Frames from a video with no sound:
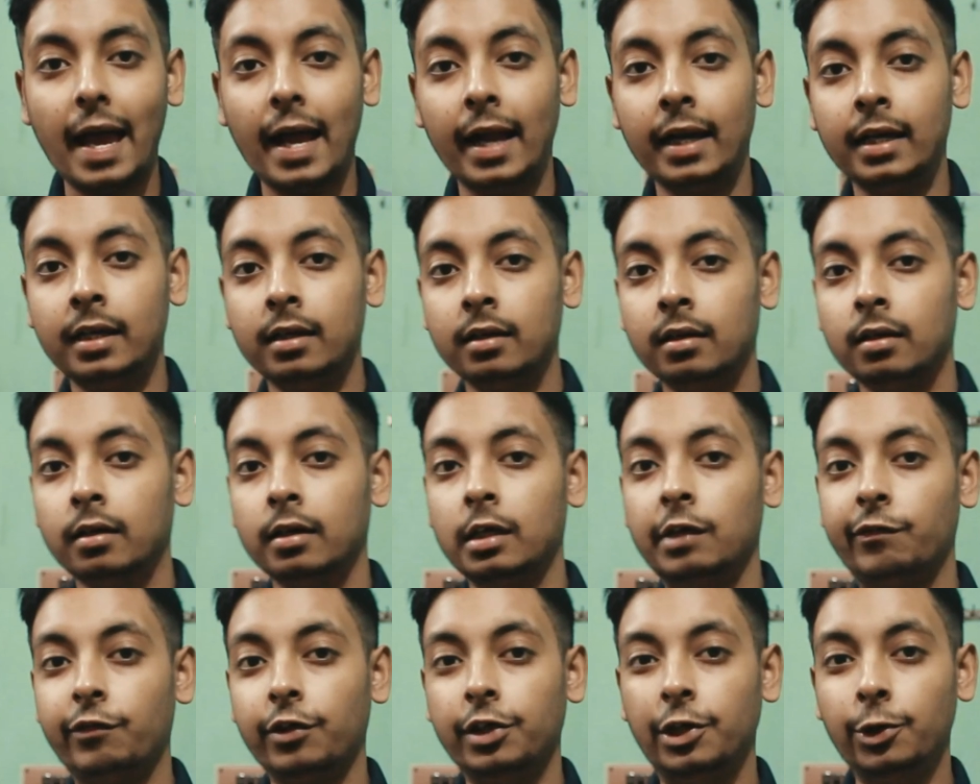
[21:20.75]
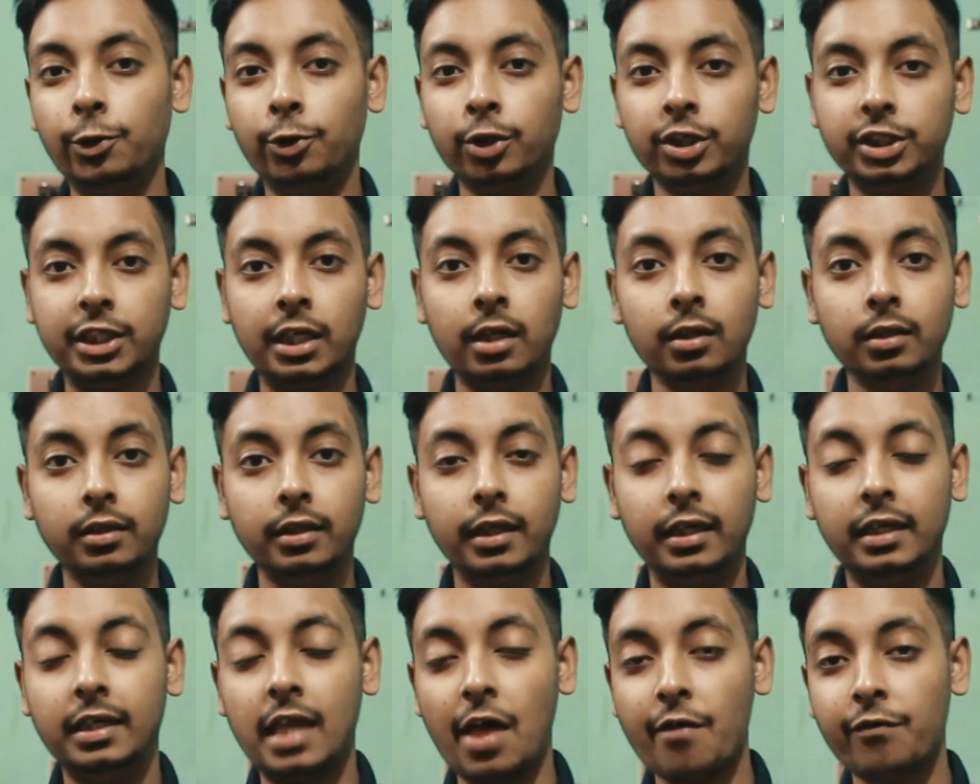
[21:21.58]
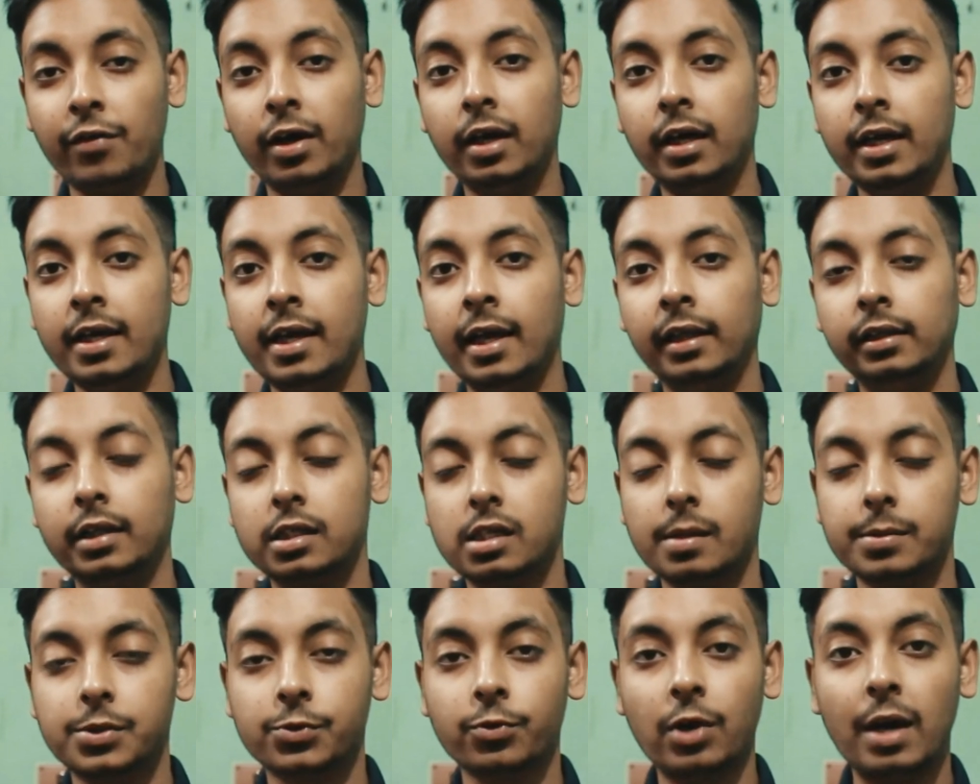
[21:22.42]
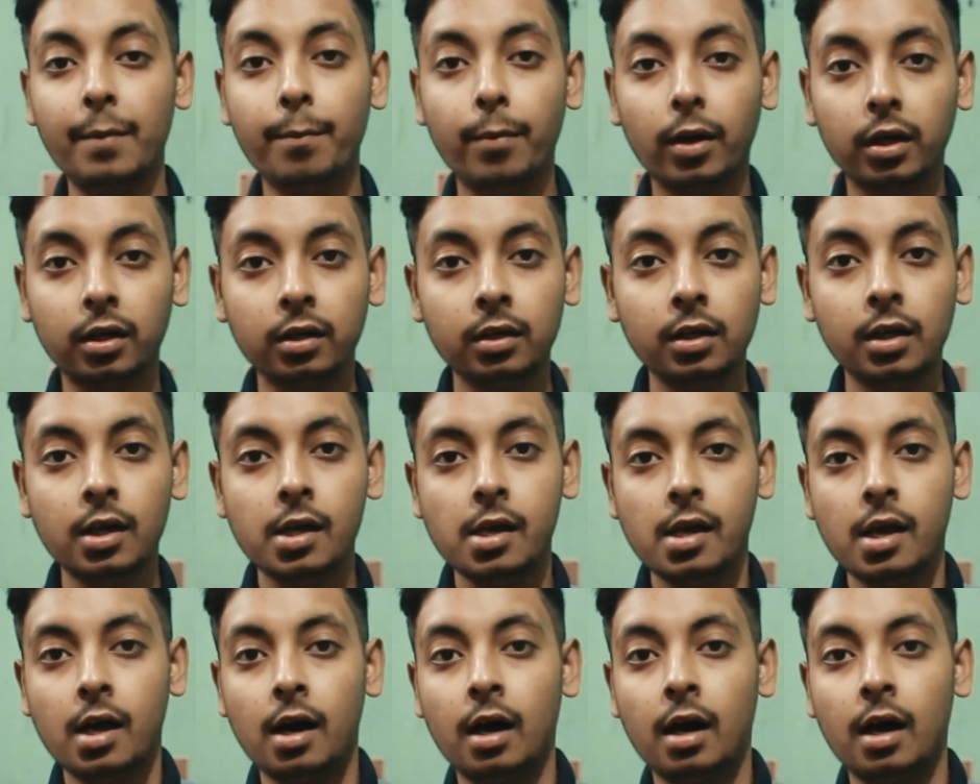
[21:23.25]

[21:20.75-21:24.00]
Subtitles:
And if you're new to the channel, then definitely hit the subscribe button.